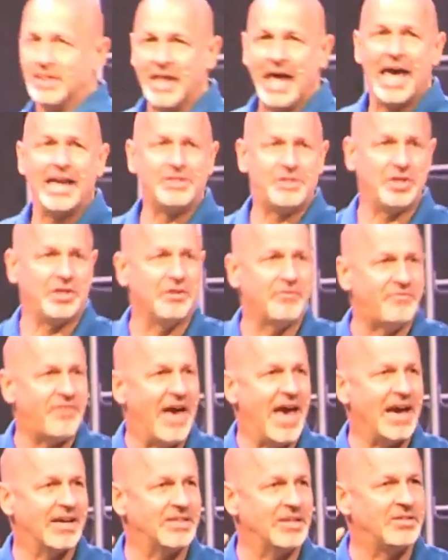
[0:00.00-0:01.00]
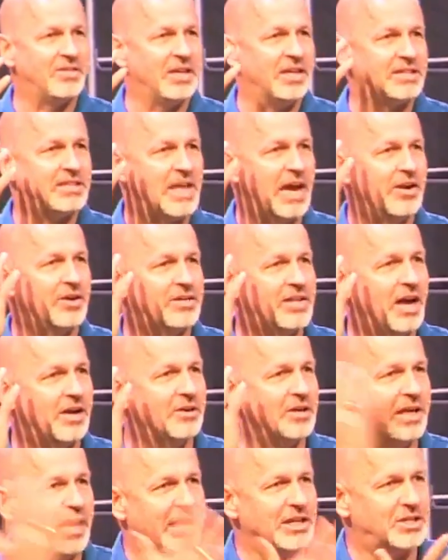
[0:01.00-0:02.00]
led to the fact that the entire
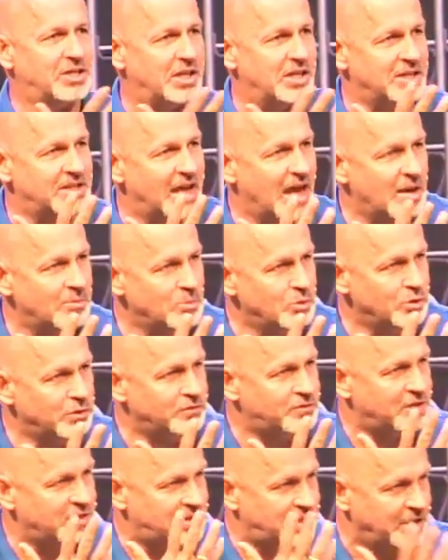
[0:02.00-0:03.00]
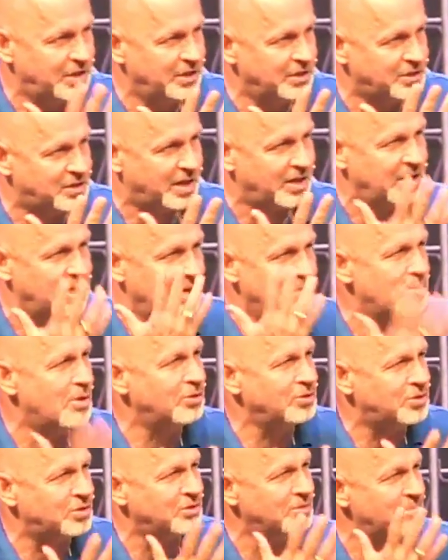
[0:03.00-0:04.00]
congregation is now moved to tears and an
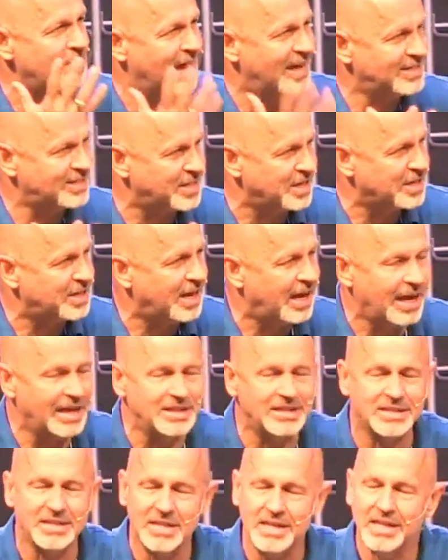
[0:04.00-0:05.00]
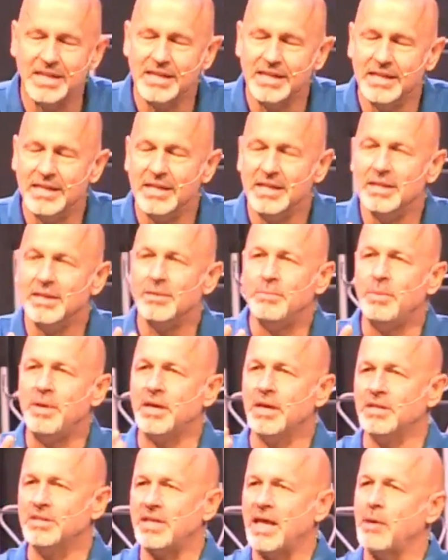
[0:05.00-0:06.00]
emotional basket case,
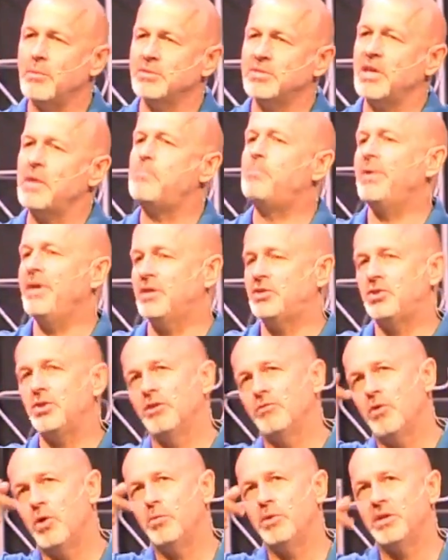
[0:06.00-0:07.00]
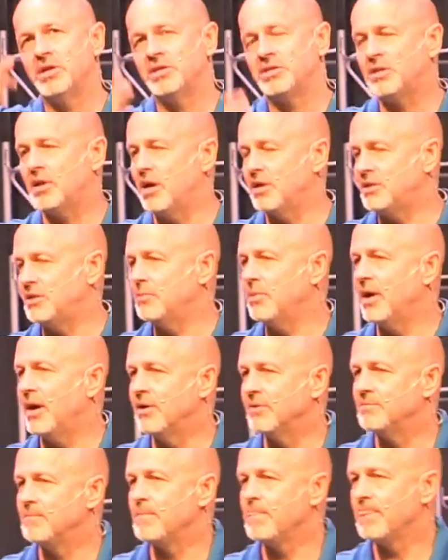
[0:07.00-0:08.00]
because that was a picture of what we just talked
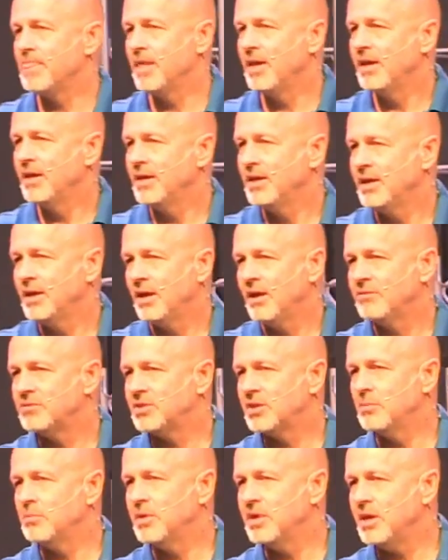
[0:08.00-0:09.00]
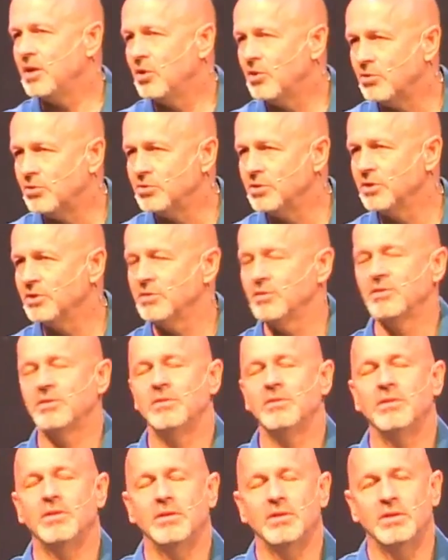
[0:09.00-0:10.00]
about, of somebody older
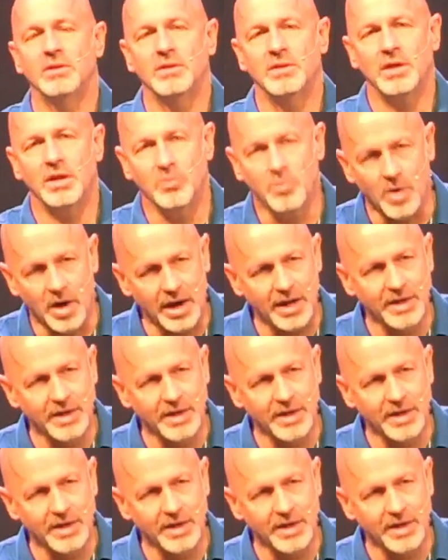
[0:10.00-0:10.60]
and